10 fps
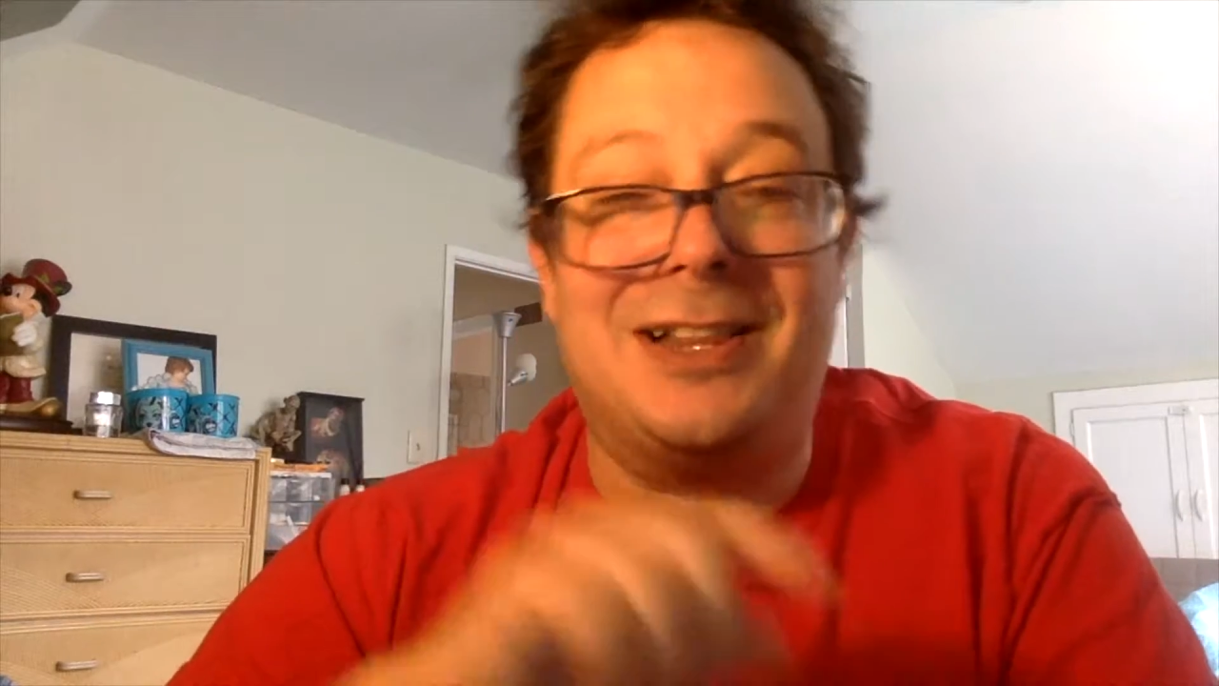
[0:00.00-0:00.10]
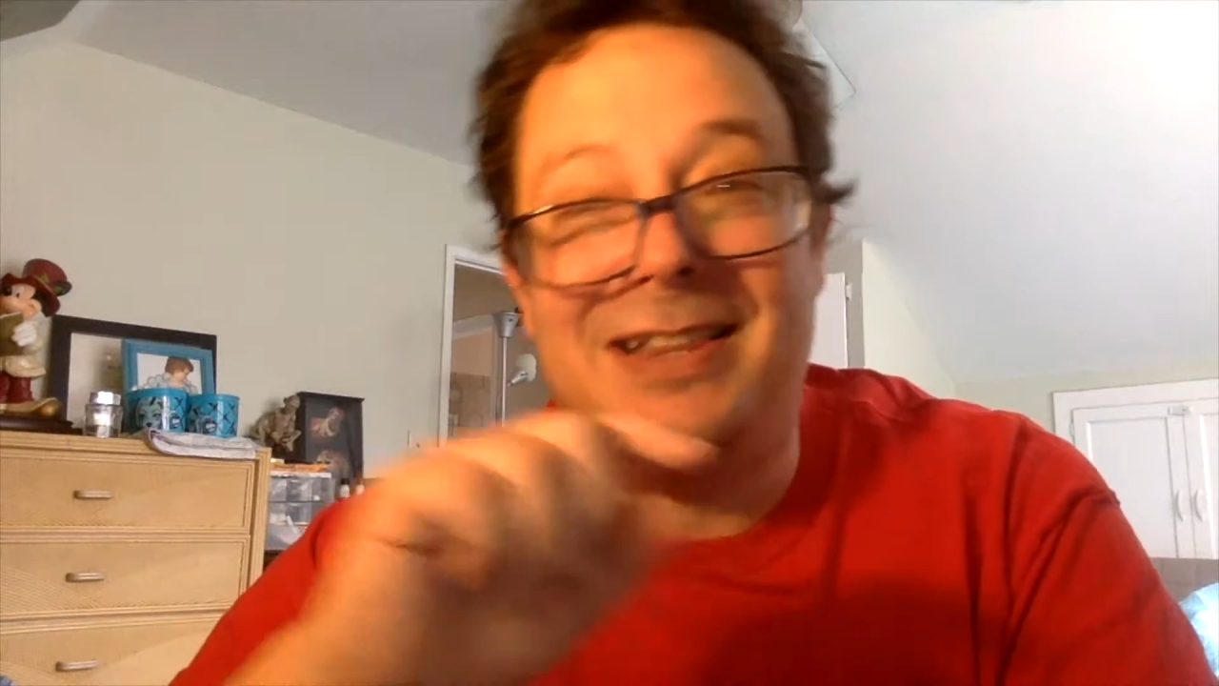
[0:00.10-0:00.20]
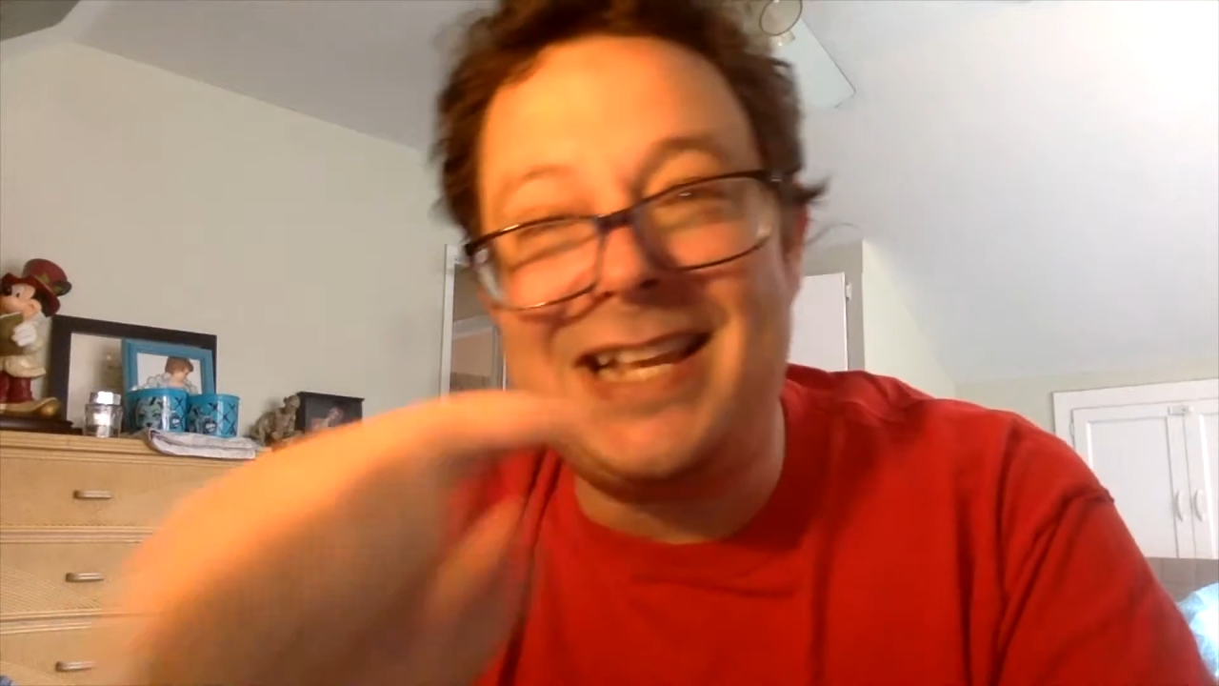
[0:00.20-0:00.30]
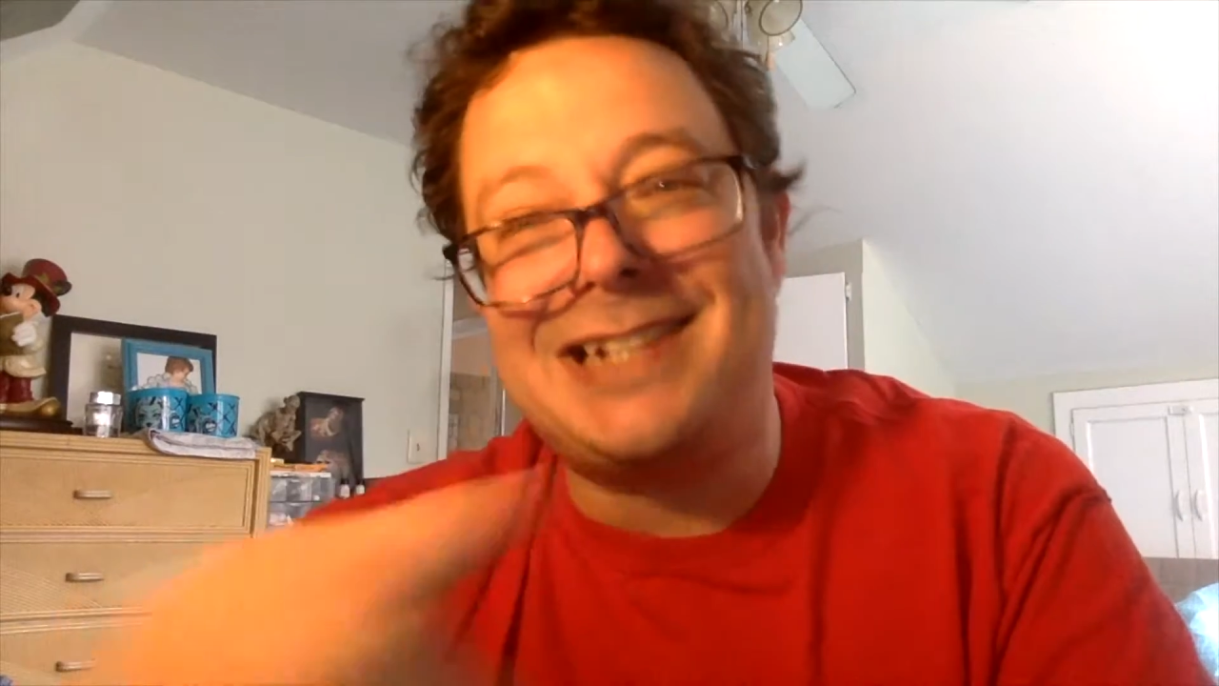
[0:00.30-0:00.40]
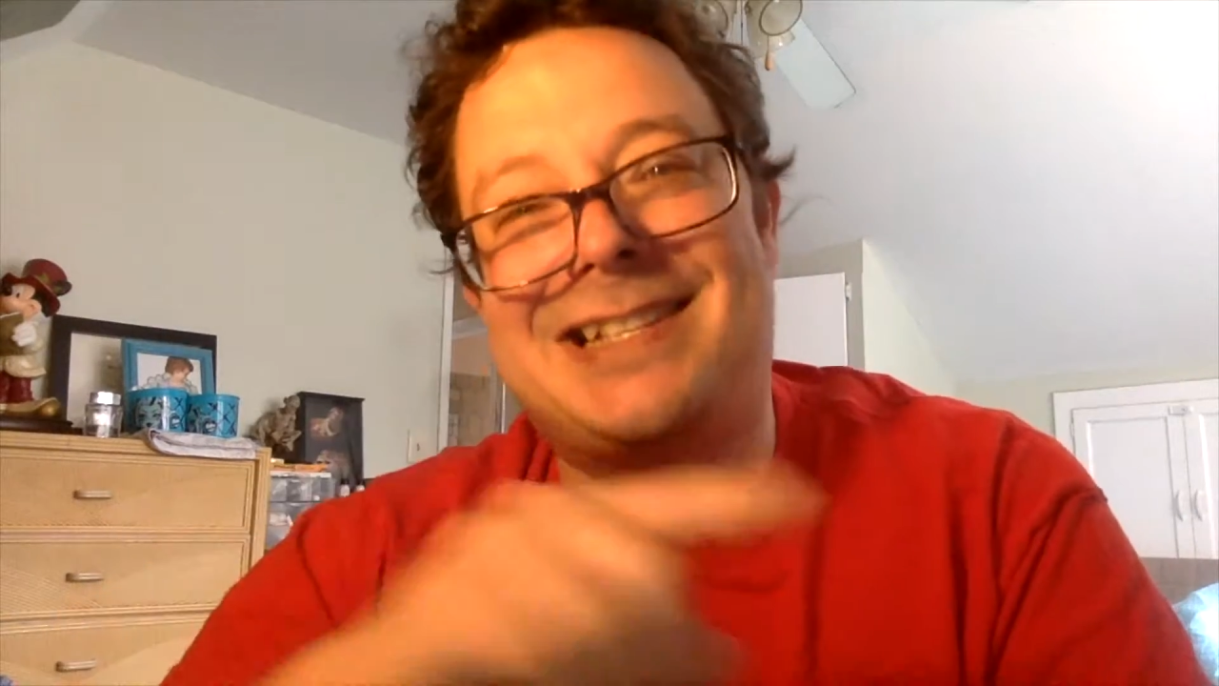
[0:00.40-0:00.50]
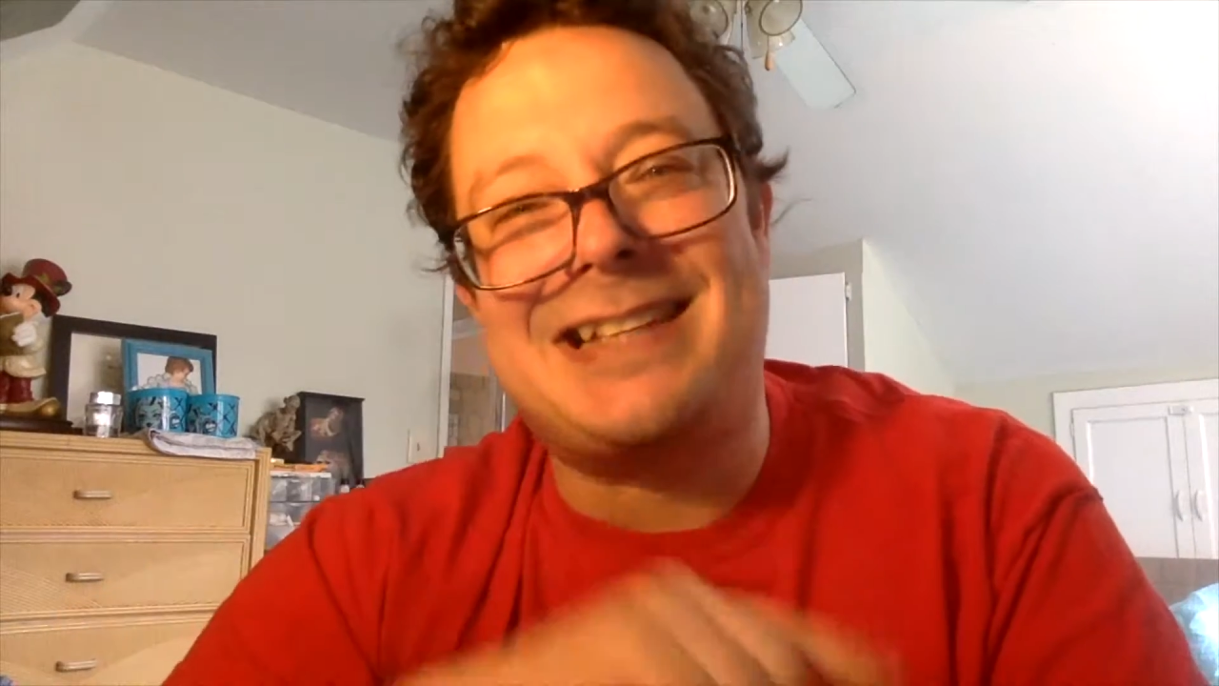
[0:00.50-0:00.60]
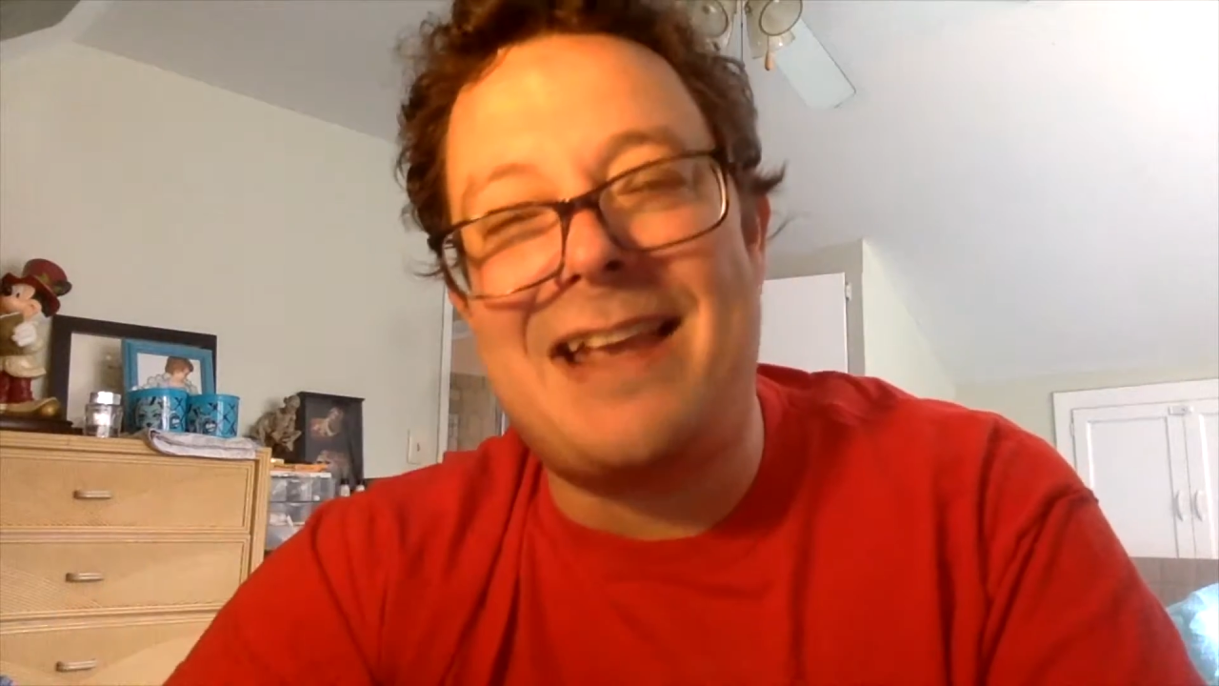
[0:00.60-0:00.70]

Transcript: least